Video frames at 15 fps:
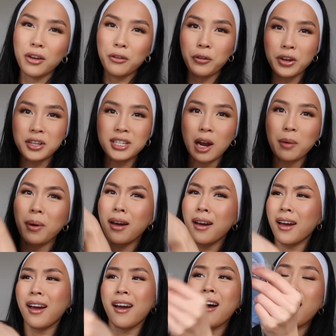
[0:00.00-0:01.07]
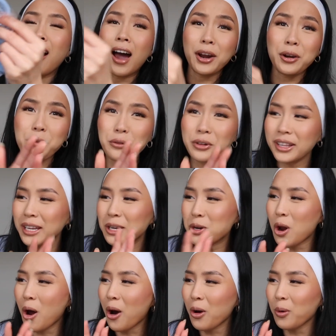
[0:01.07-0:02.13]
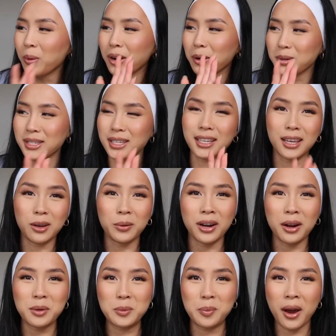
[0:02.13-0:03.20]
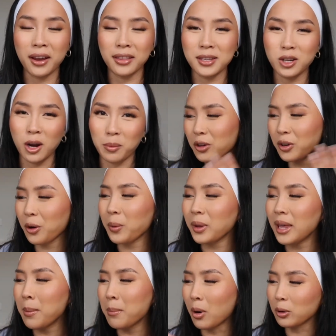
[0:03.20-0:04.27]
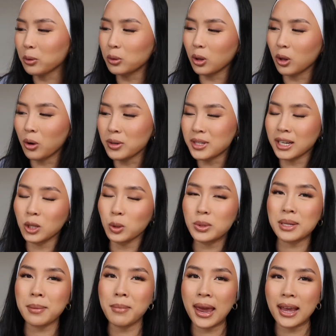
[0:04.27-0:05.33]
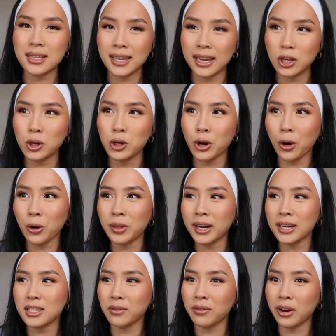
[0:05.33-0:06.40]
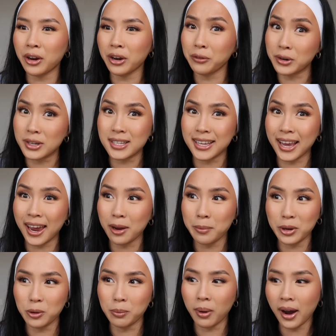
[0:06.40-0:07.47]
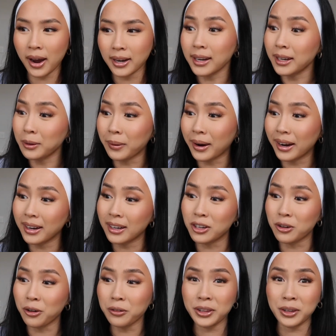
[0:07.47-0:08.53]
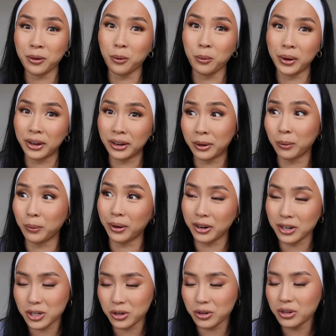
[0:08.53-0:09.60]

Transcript: First up, I don't really know what I was thinking when I was buying this top. You know when they model clothes and it looks amazing and you know that it's very risque, but you buy it anyway and you don't really know where you're gonna wear it to.